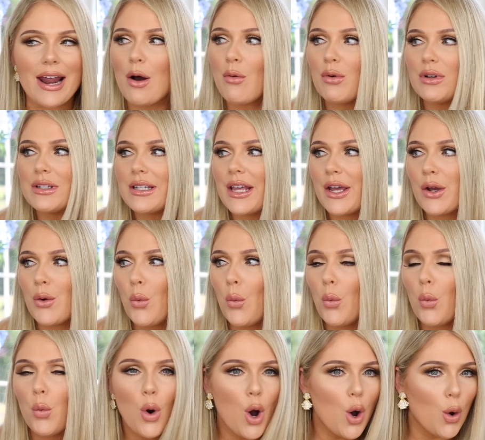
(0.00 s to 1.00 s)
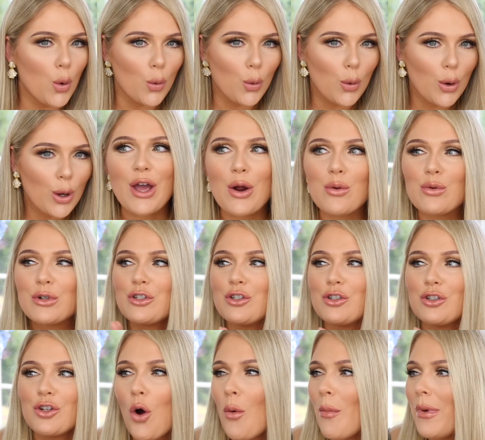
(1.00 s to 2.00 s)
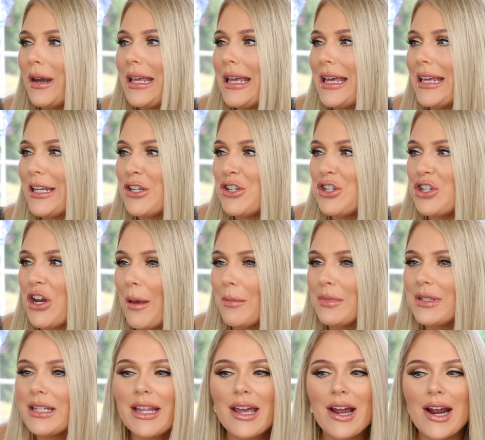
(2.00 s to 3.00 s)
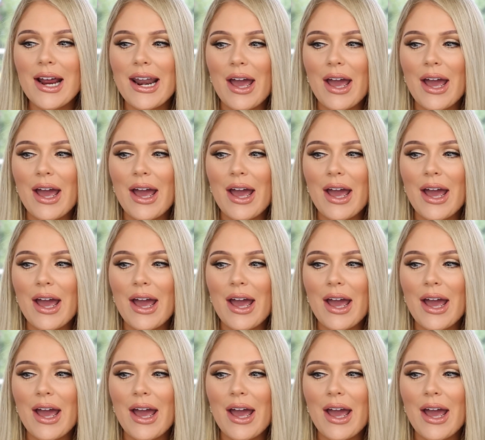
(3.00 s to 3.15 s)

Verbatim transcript: I was like, whoa. There was so many hidden gems in there,